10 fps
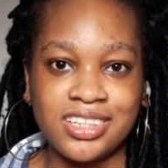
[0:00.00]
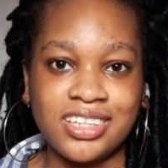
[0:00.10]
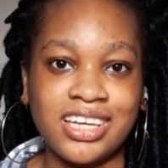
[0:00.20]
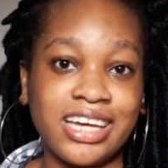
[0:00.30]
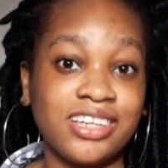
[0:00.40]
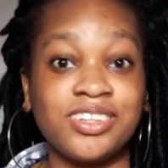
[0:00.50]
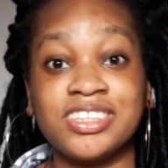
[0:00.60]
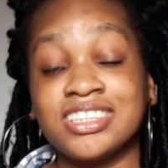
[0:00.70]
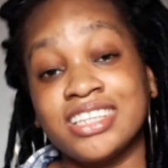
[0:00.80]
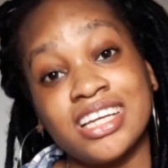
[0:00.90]
And
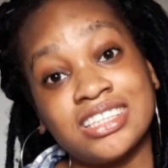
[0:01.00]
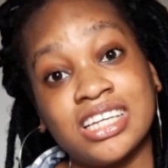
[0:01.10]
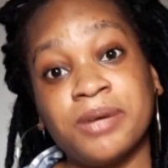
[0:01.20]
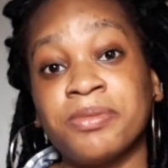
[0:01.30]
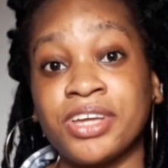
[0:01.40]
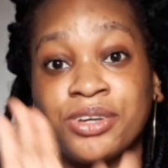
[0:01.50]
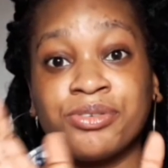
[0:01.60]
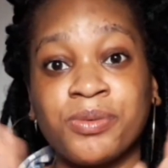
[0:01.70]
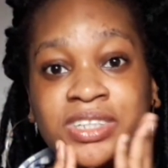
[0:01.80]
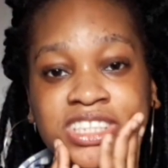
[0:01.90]
until next time, thank you
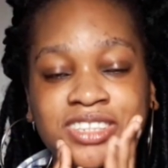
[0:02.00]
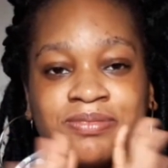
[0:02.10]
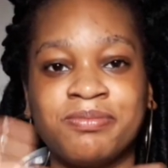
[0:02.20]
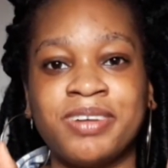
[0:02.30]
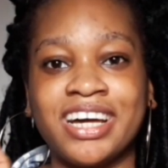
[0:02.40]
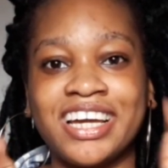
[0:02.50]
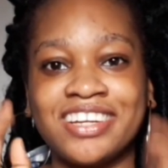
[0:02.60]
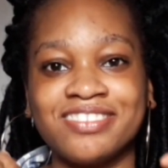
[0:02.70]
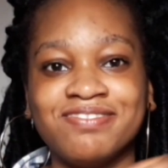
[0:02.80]
for watching. Bye.